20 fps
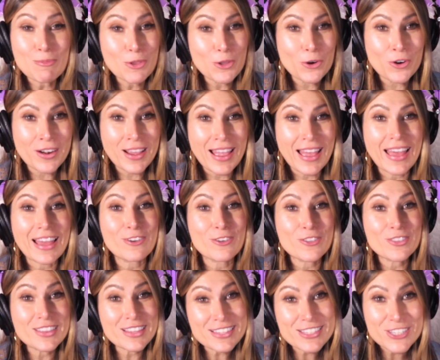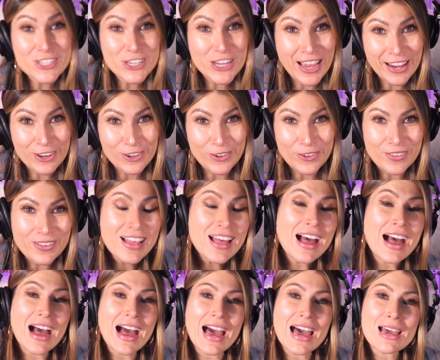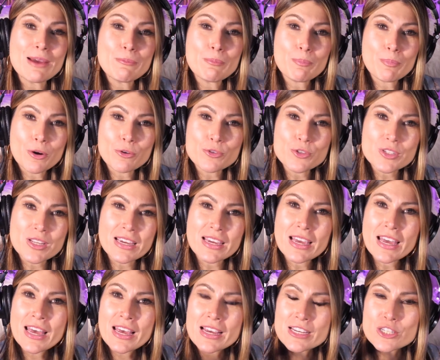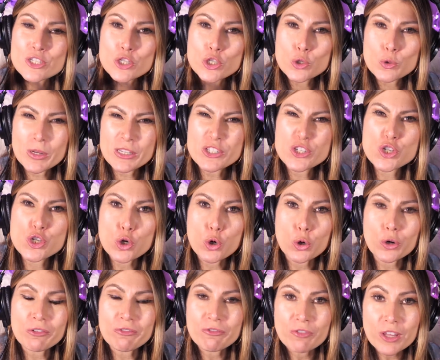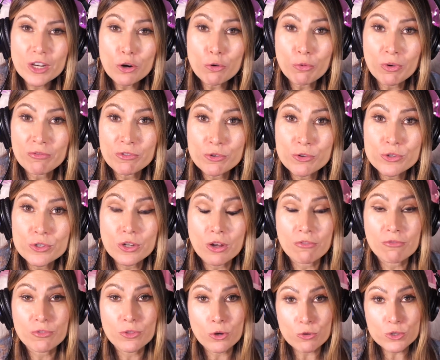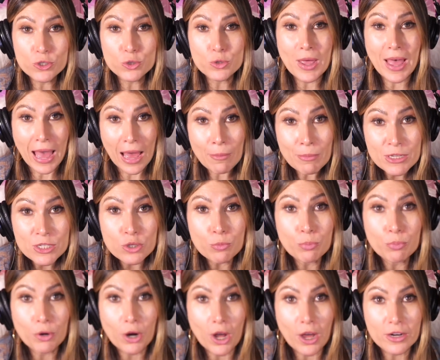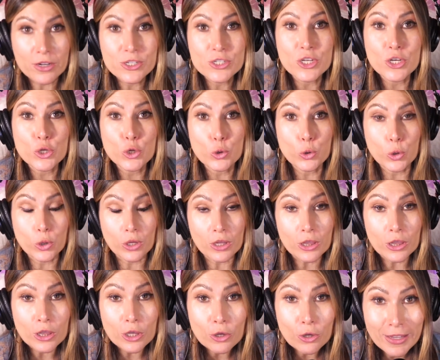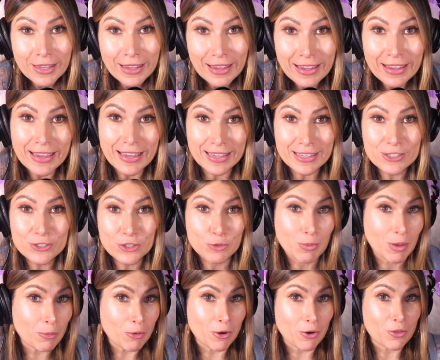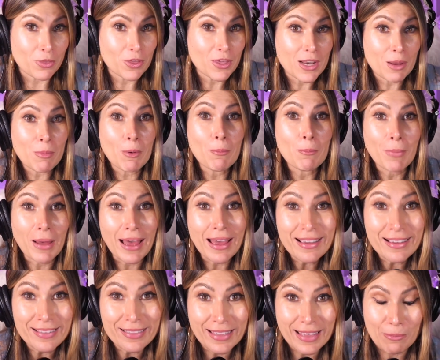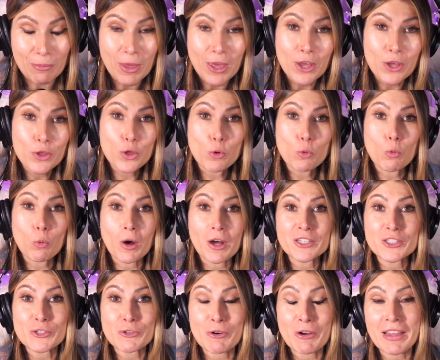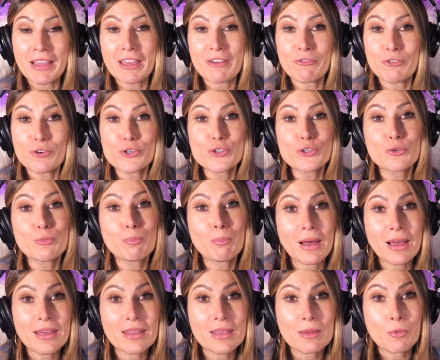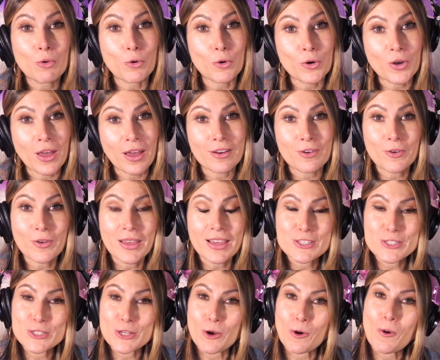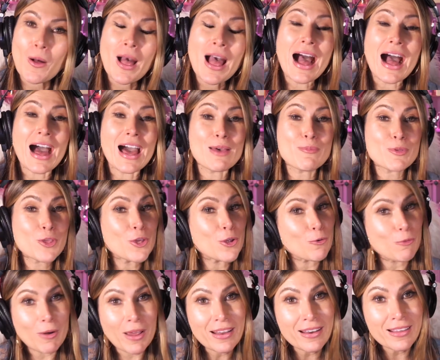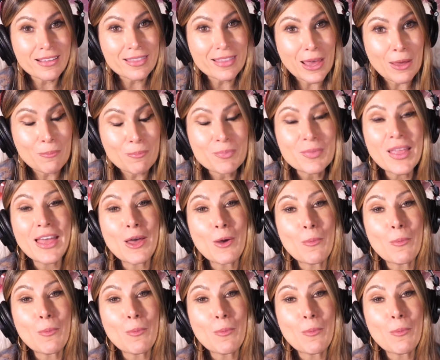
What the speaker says: am Lorna, and on this channel, I'm posting sweet short video reviews of those Amazon products you're looking into. Maybe you're thinking about buying them. You're wondering if you should buy them or not. Okay, so I'm curating them,